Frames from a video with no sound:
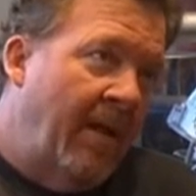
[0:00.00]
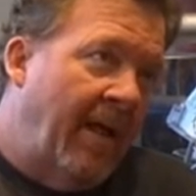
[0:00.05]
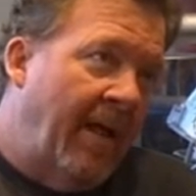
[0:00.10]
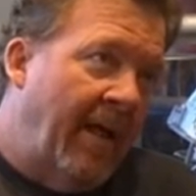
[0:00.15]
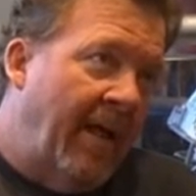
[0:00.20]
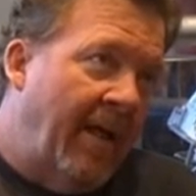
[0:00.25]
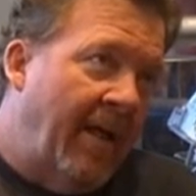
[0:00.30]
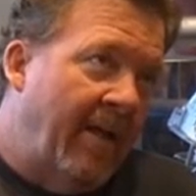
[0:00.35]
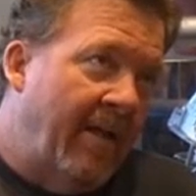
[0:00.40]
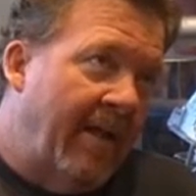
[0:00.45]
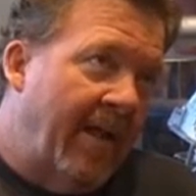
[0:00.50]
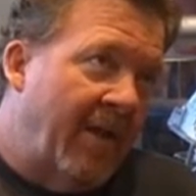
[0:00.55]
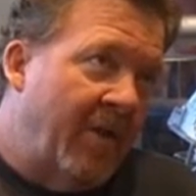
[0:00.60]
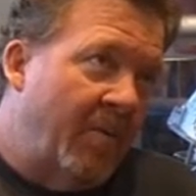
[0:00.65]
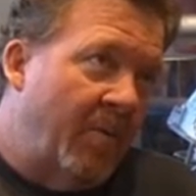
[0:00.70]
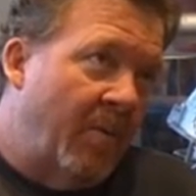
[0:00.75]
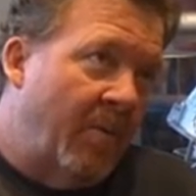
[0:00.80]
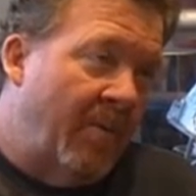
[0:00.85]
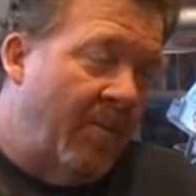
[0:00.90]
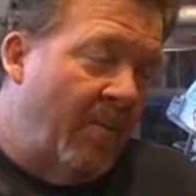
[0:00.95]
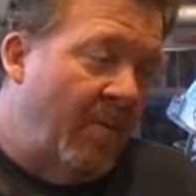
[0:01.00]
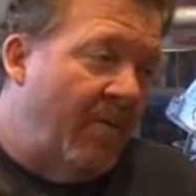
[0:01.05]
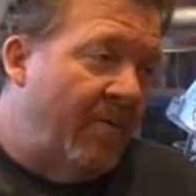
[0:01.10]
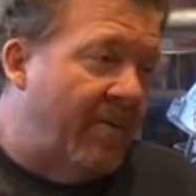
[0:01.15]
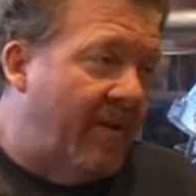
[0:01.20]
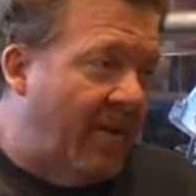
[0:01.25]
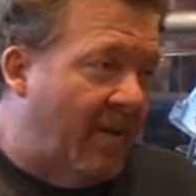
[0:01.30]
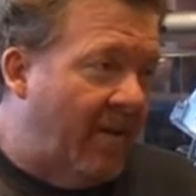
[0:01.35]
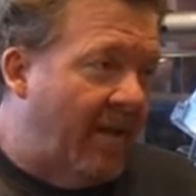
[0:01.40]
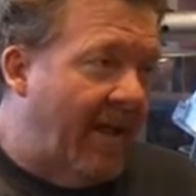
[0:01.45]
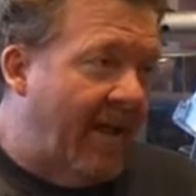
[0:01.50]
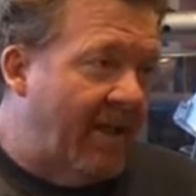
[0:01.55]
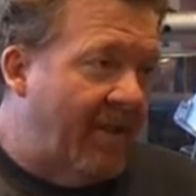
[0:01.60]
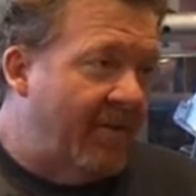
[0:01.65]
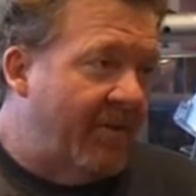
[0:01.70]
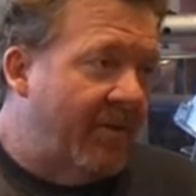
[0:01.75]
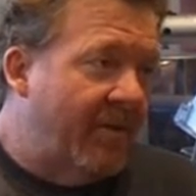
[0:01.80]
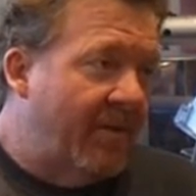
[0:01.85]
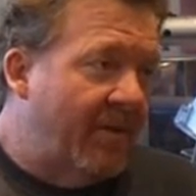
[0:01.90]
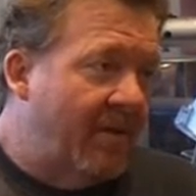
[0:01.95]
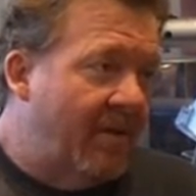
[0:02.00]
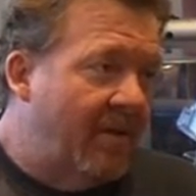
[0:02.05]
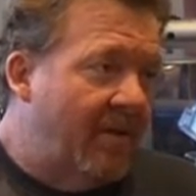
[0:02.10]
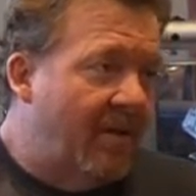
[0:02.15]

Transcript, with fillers: and that's when we moved here to Asheville.